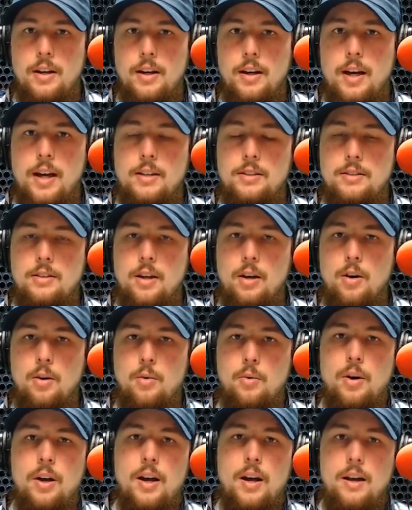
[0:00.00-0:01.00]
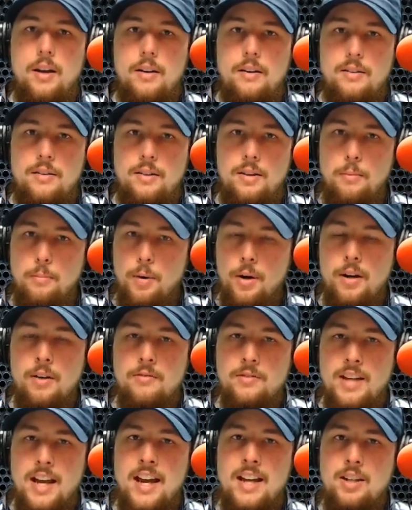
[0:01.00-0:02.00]
And so the book
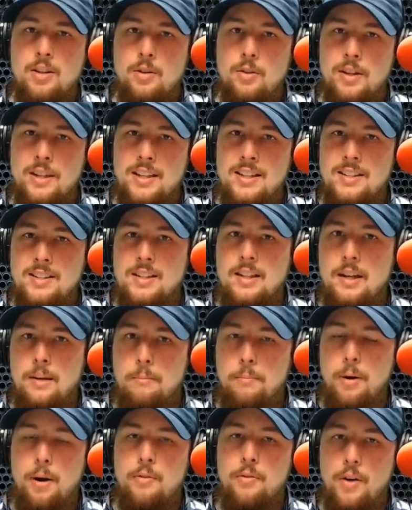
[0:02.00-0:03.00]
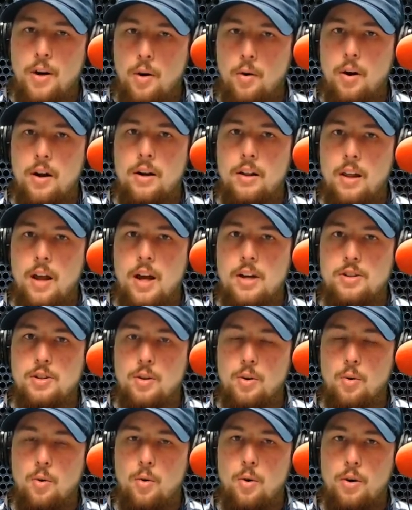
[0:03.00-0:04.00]
of Daniel isn't in perfect
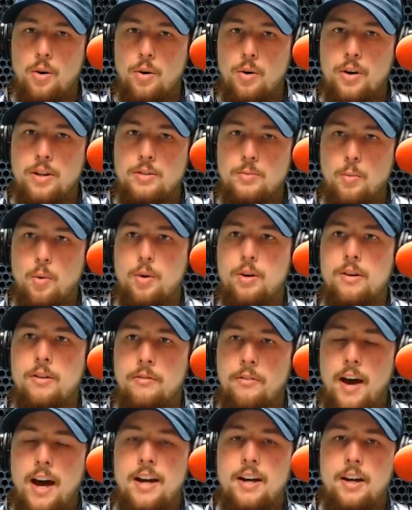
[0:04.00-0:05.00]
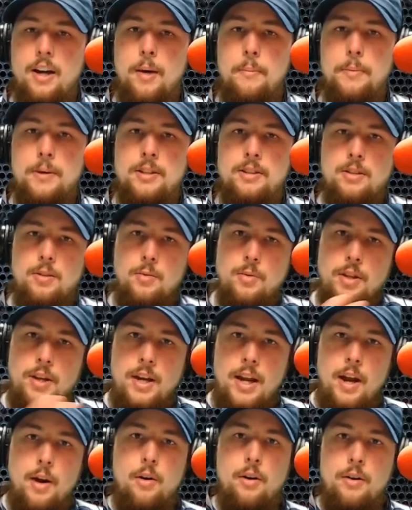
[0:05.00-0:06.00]
chronological order. It's more divided up into the
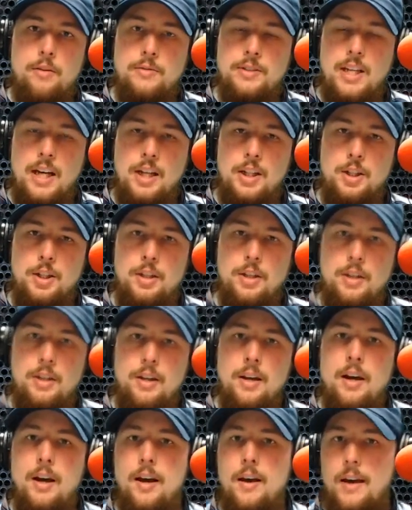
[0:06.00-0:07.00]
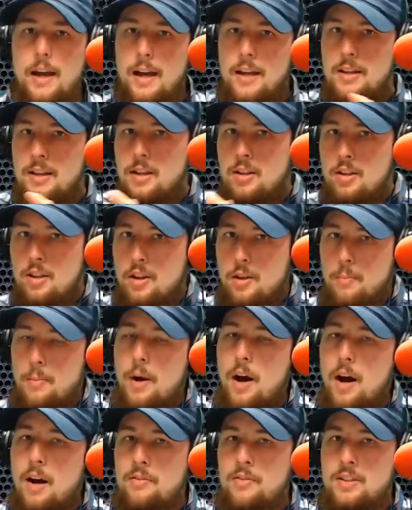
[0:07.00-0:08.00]
narrative section and then to the
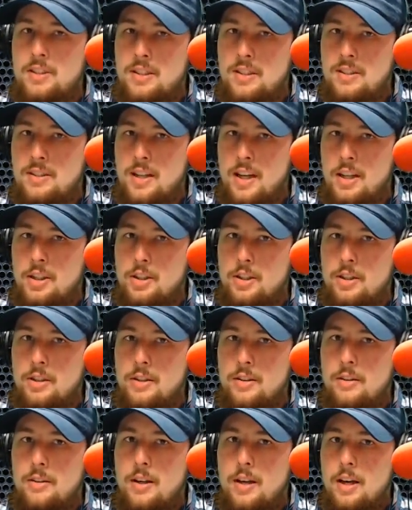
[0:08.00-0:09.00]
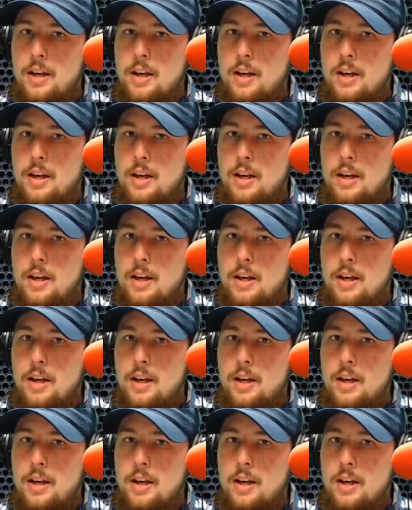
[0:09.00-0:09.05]
prophecy section.